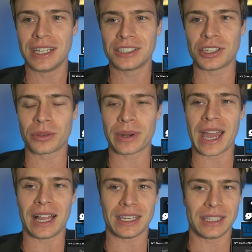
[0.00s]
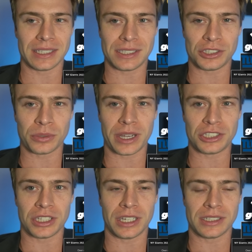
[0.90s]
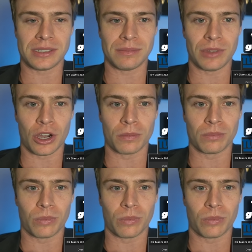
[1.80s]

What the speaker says: So the reality of the situation is, nope,